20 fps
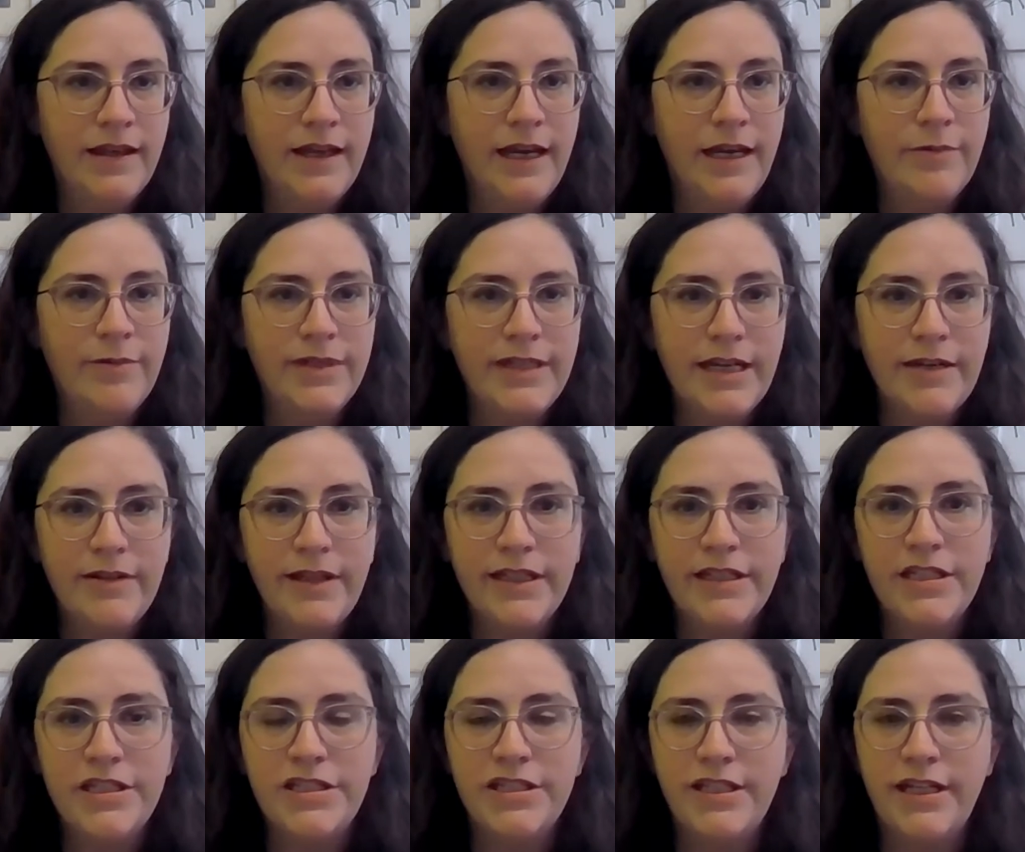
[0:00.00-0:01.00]
I would now like
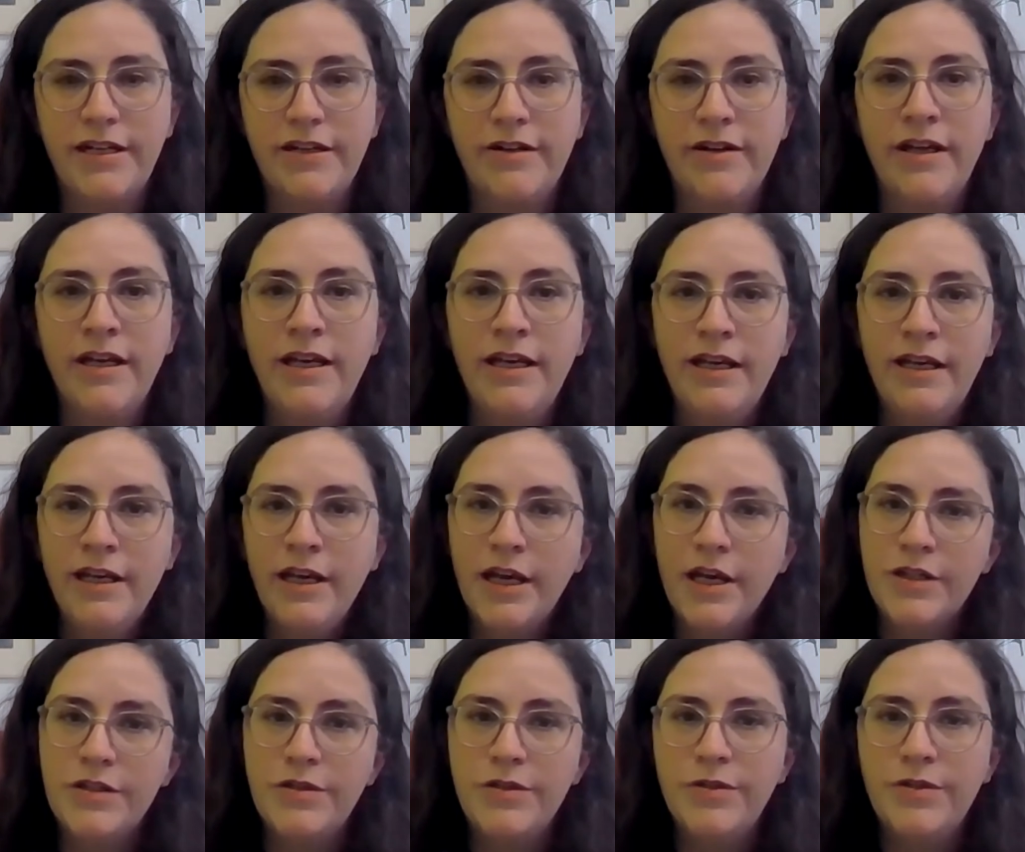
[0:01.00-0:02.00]
to share
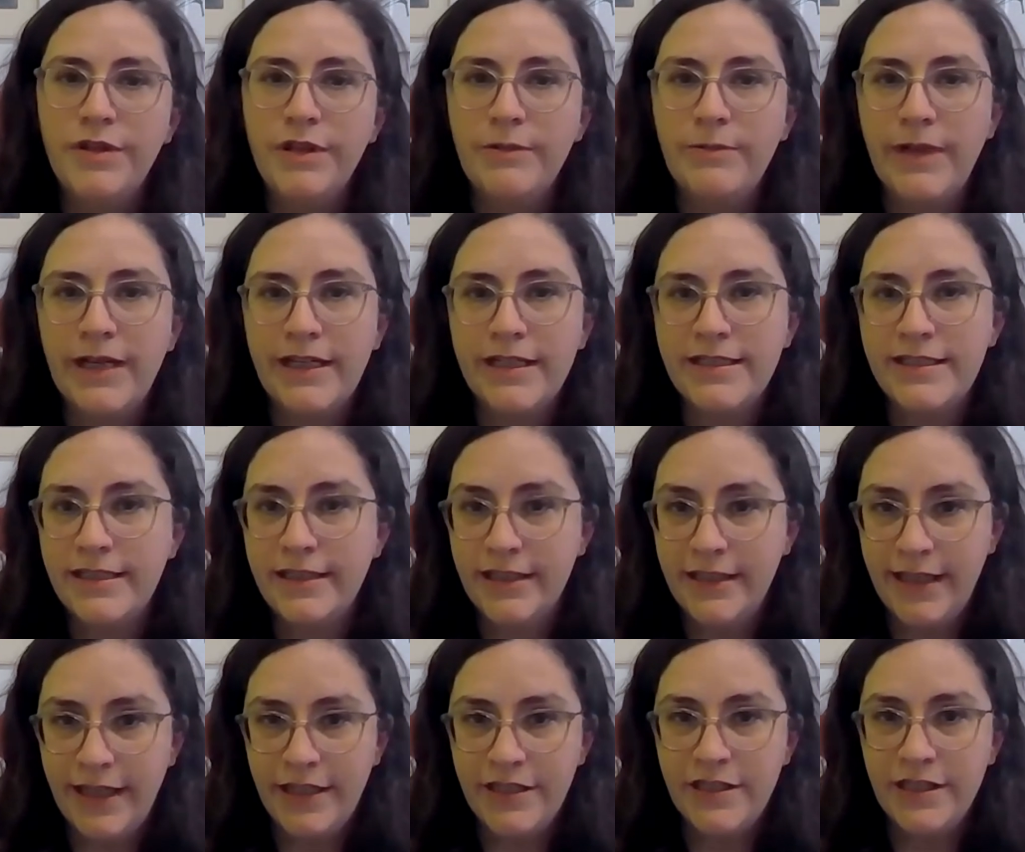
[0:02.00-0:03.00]
a Truth and
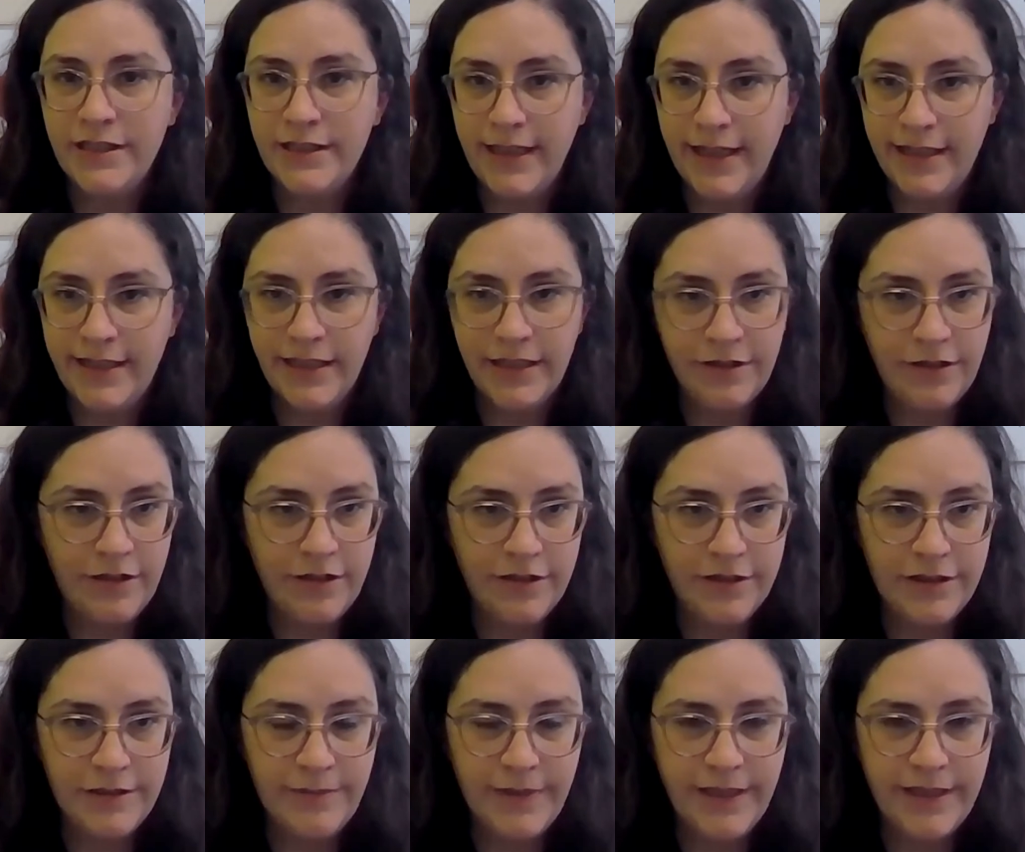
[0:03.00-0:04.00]
Reconciliation land
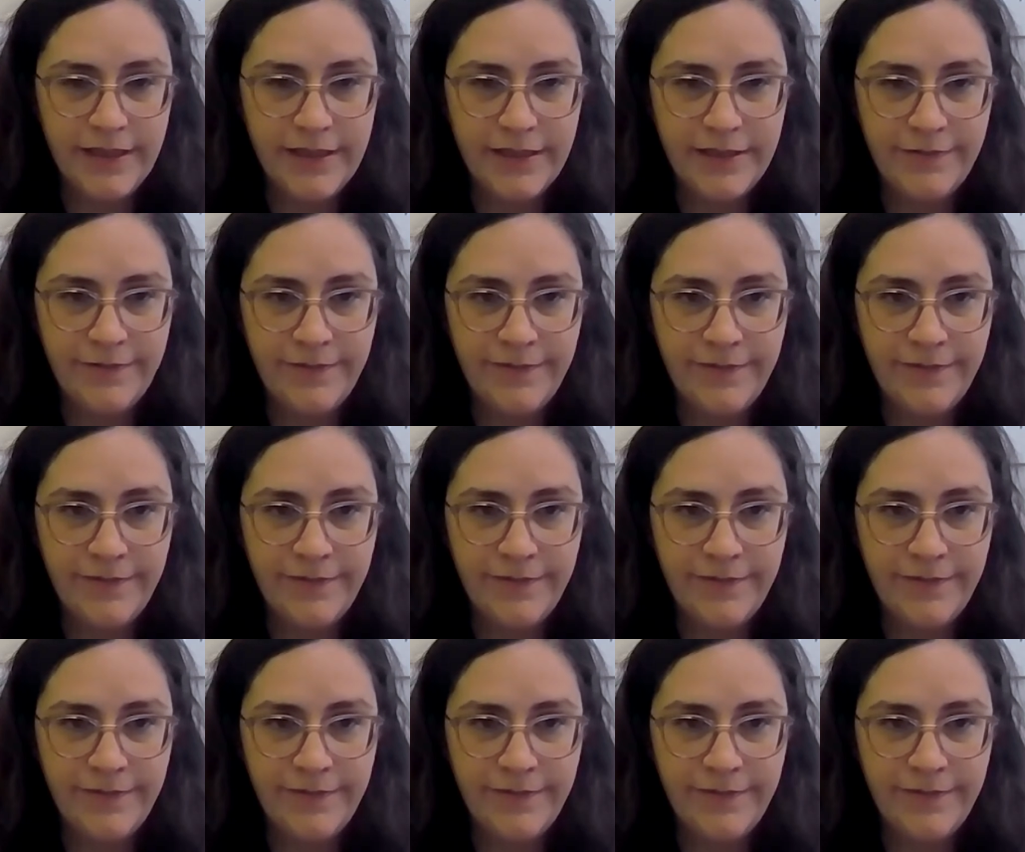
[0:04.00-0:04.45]
acknowledgement.